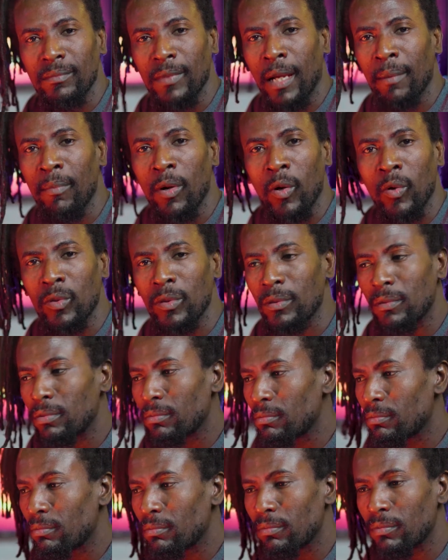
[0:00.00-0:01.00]
about
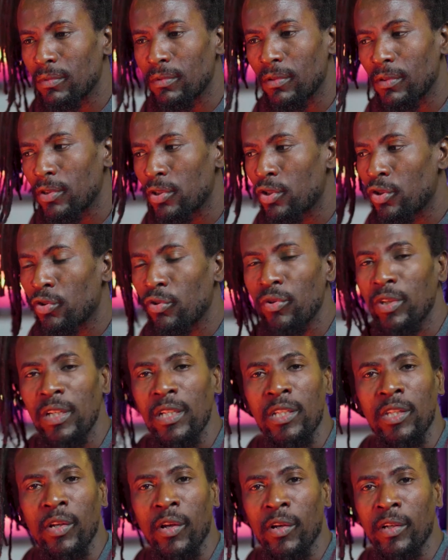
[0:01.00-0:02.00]

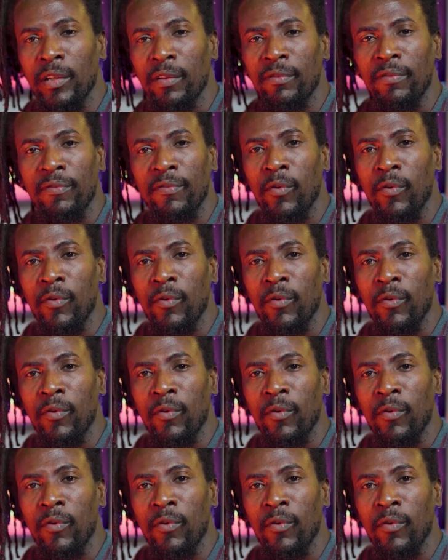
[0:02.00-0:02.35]
3:30,